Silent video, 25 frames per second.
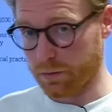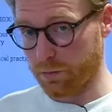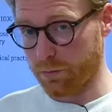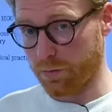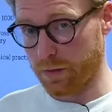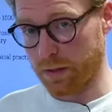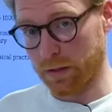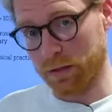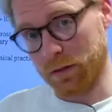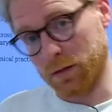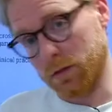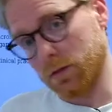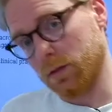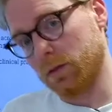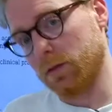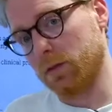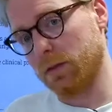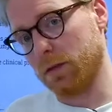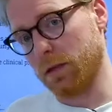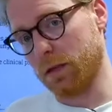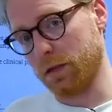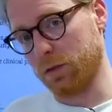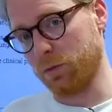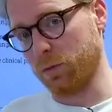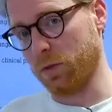practice
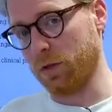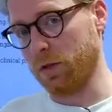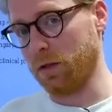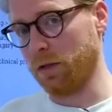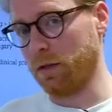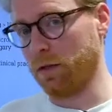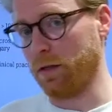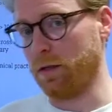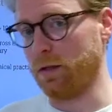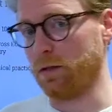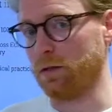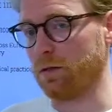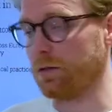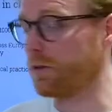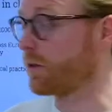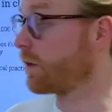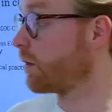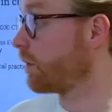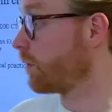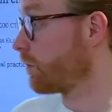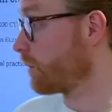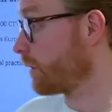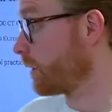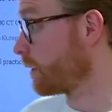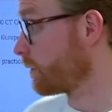as well as in
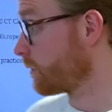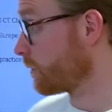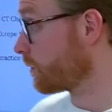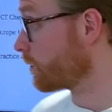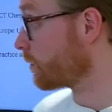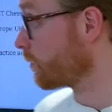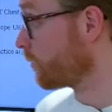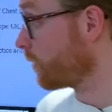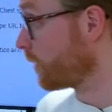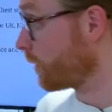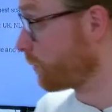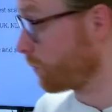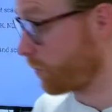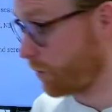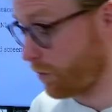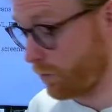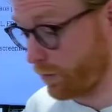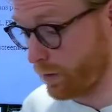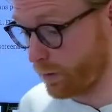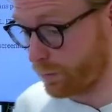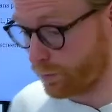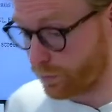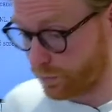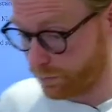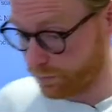lung cancer screening
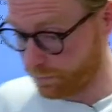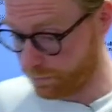programs.